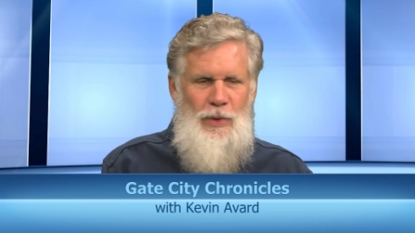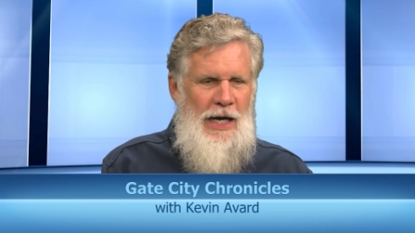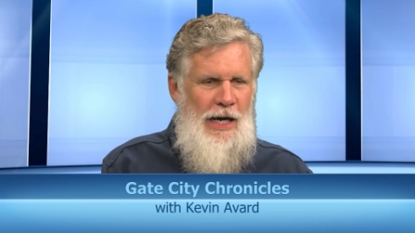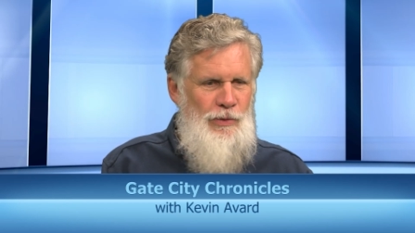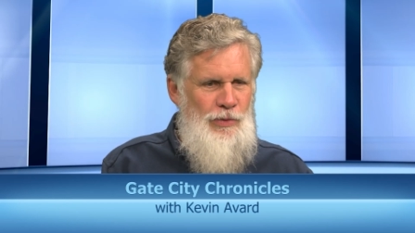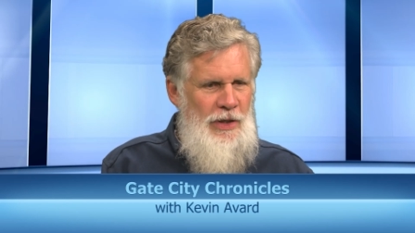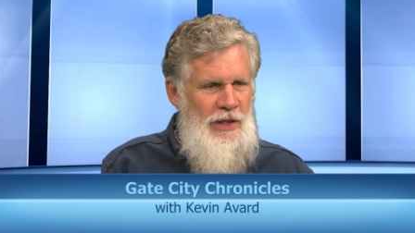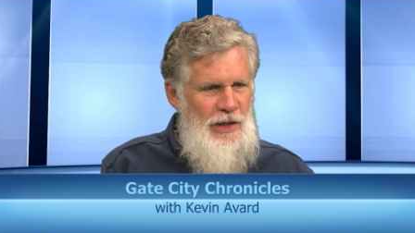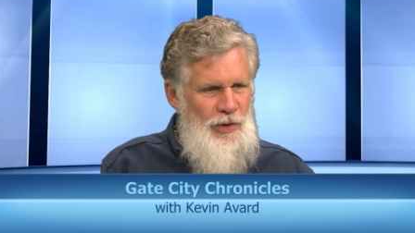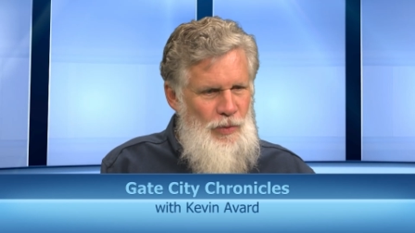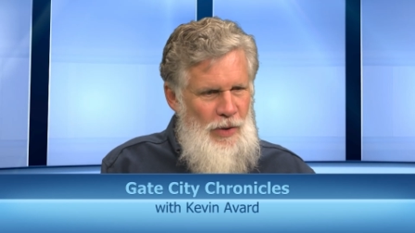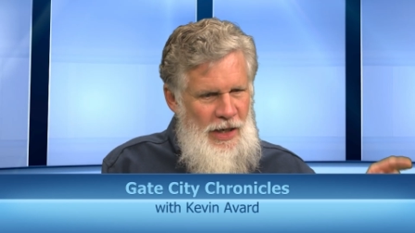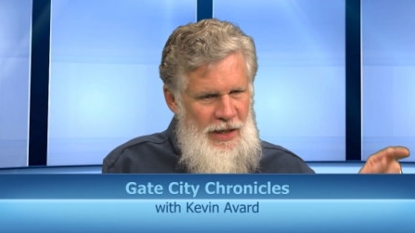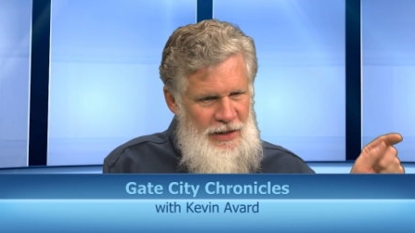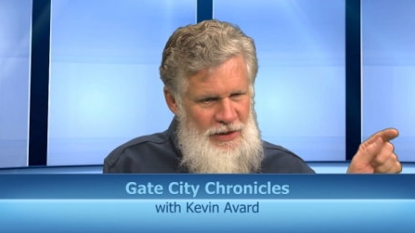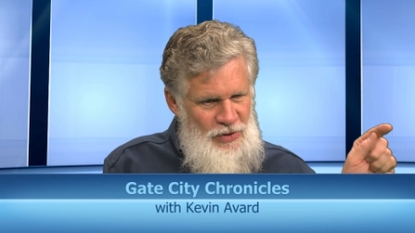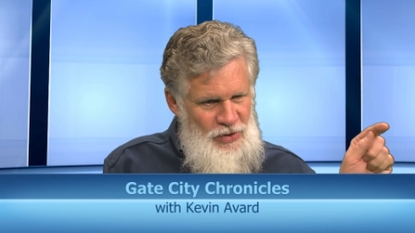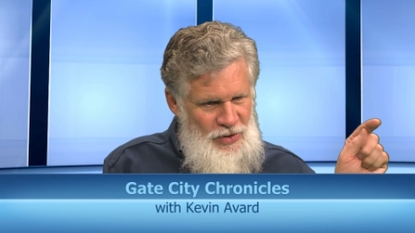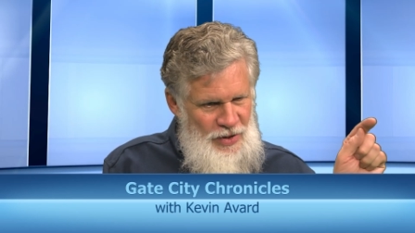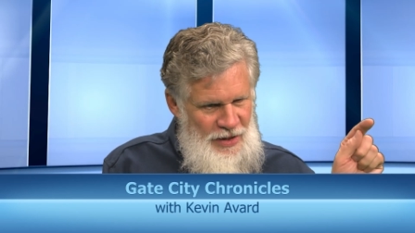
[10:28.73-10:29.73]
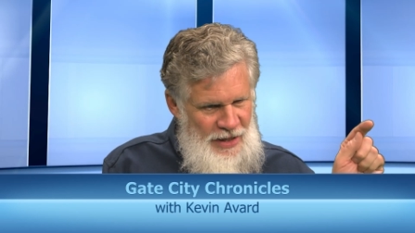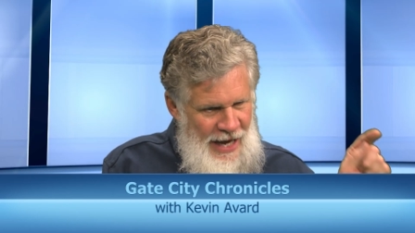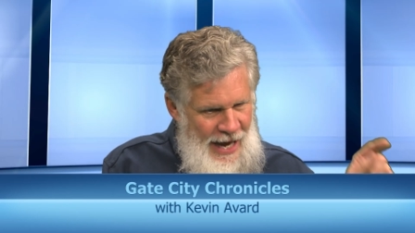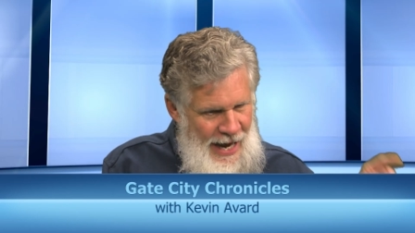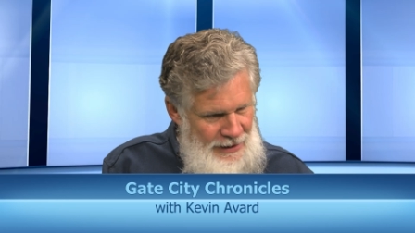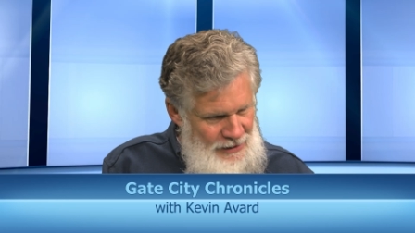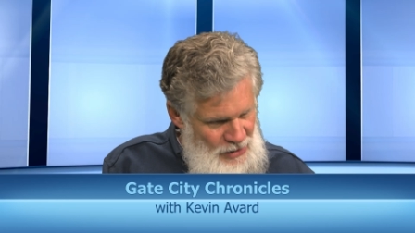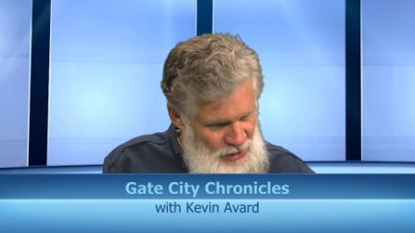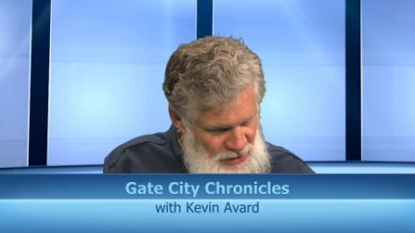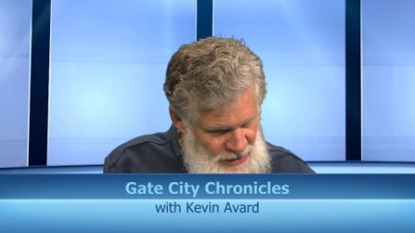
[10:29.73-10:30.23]
what I really want is
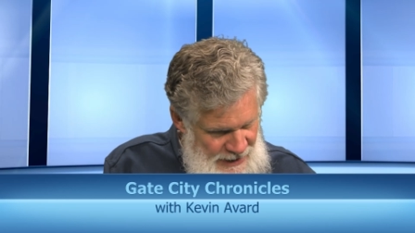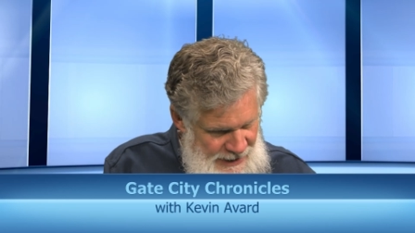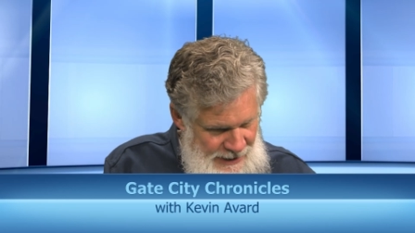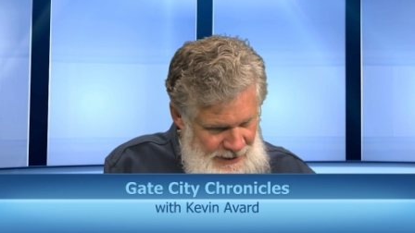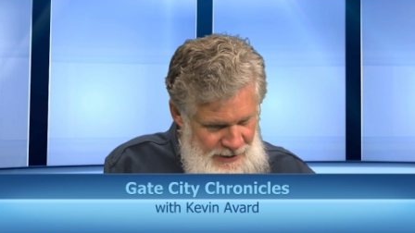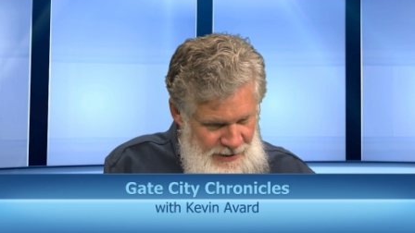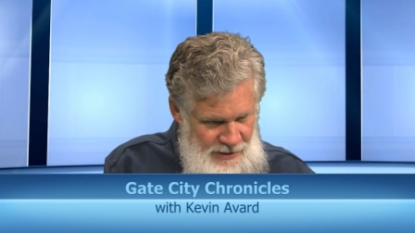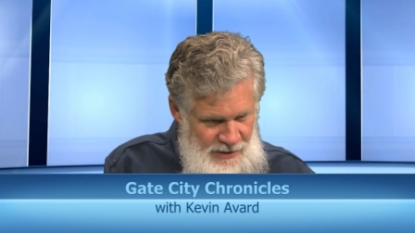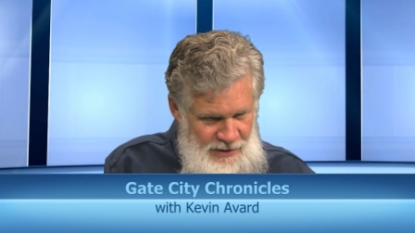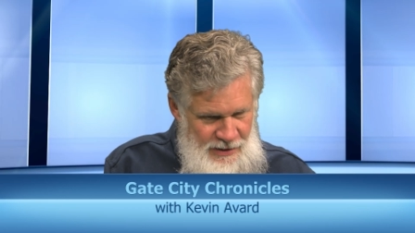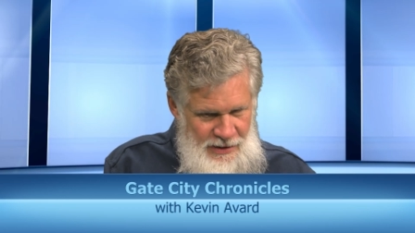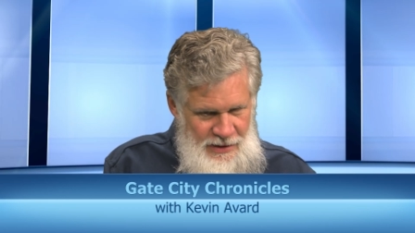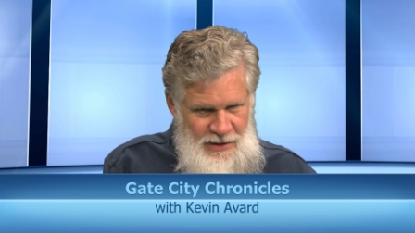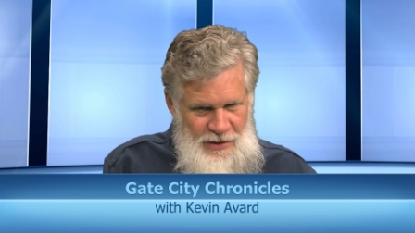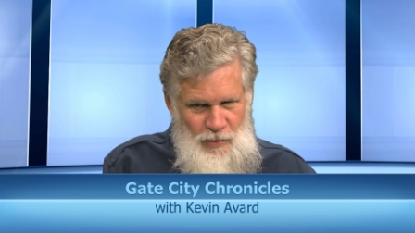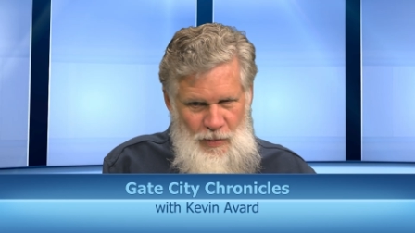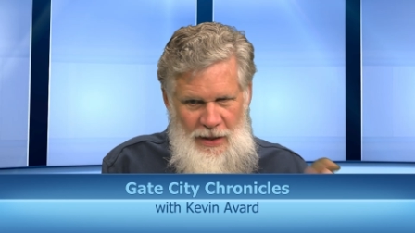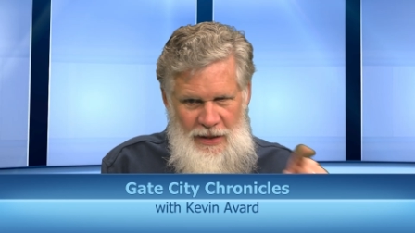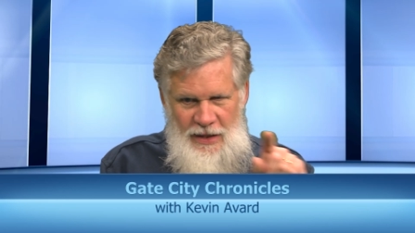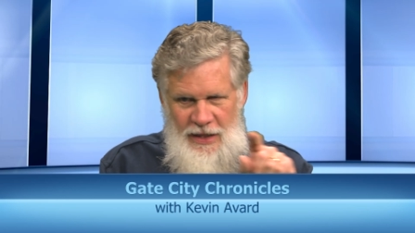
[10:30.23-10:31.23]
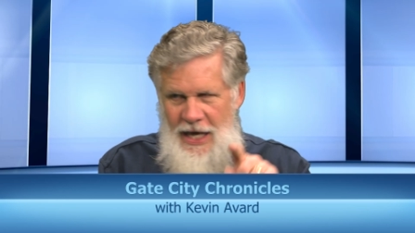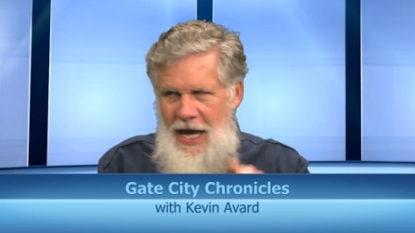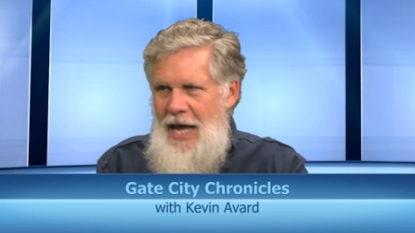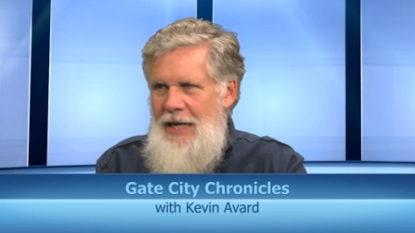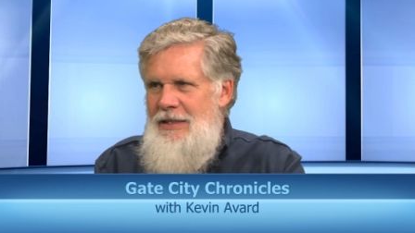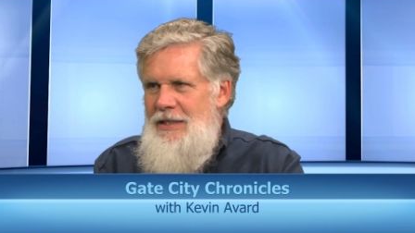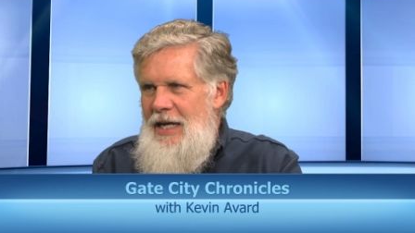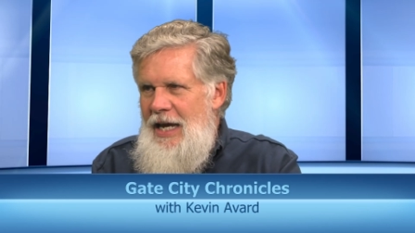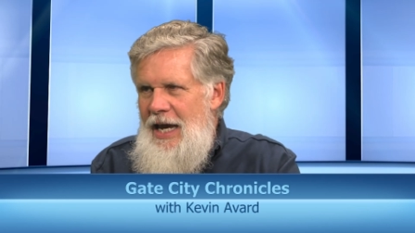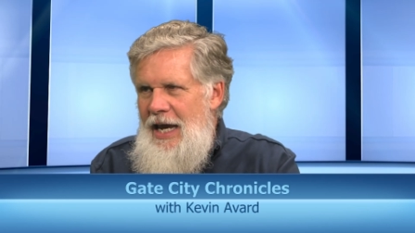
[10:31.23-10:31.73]
that seat with
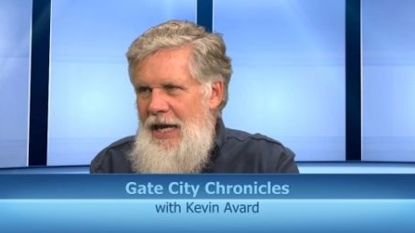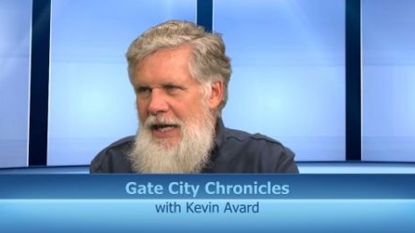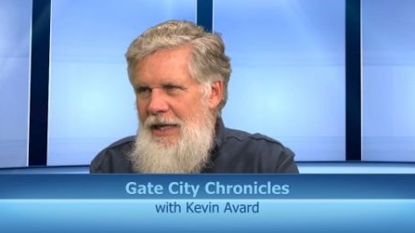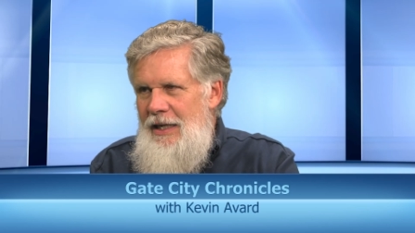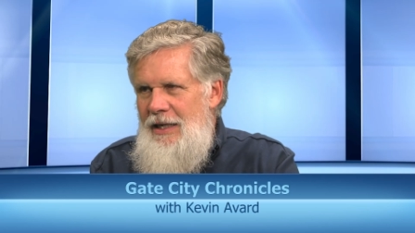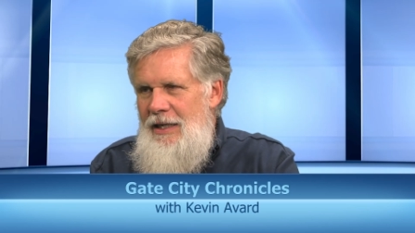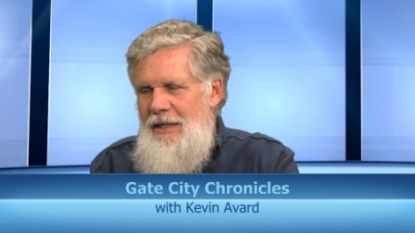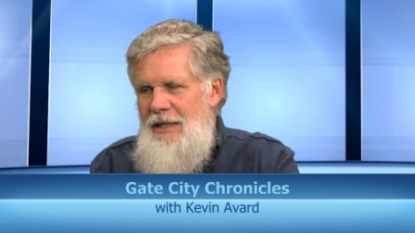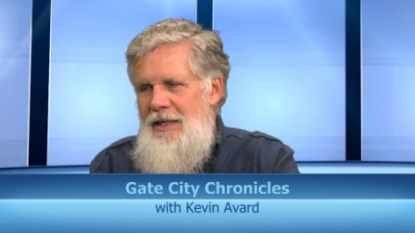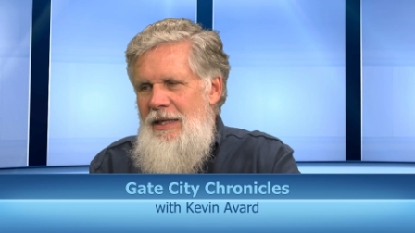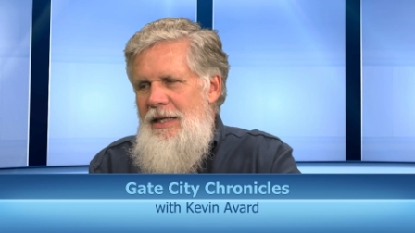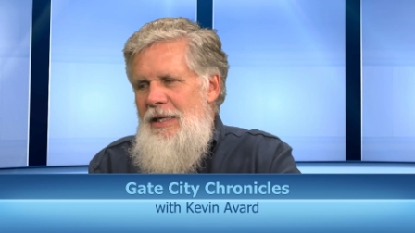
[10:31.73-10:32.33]
that tank